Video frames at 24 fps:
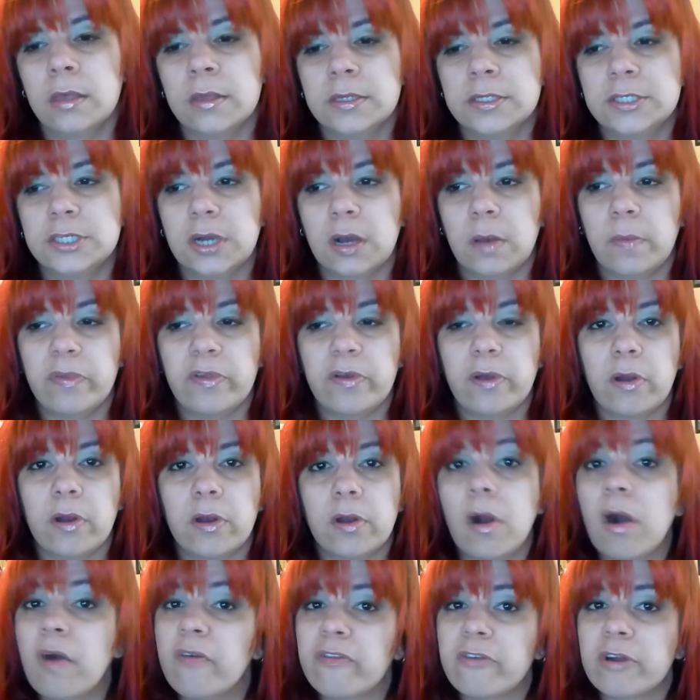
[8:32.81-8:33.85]
Jobs aren't
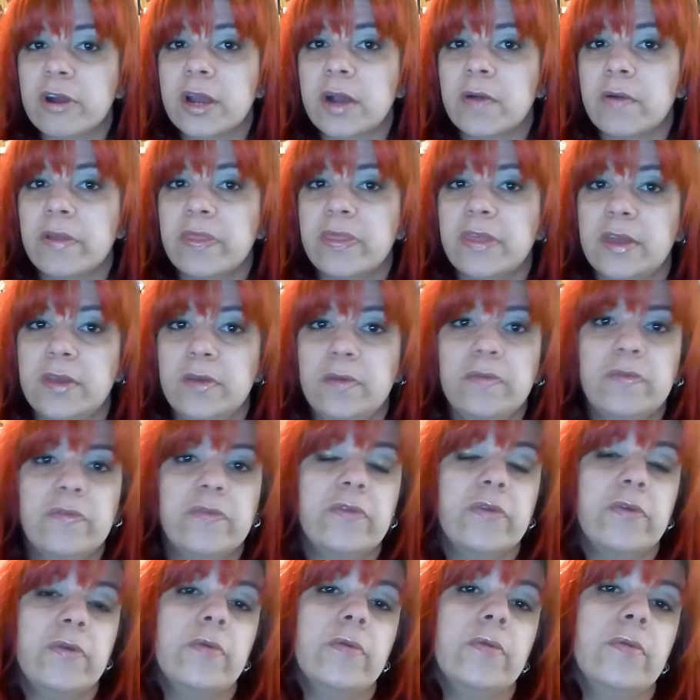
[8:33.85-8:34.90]
offering what they used
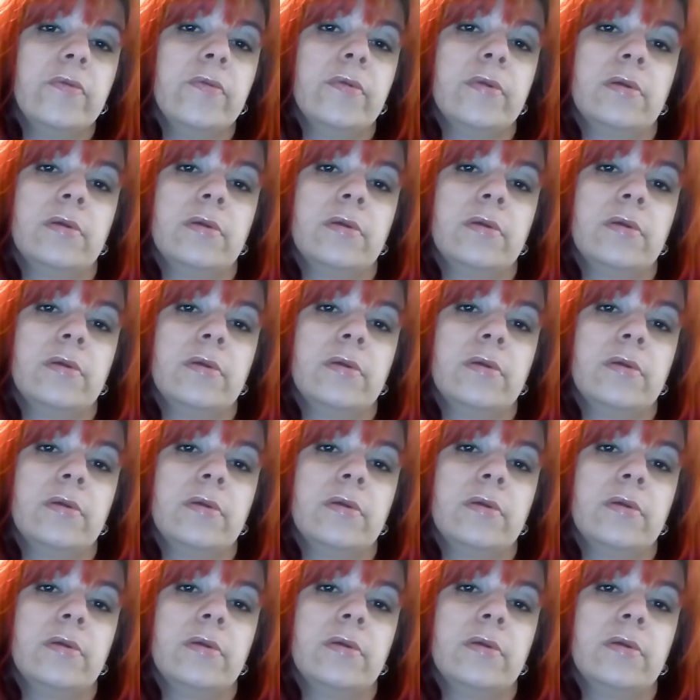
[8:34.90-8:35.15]
to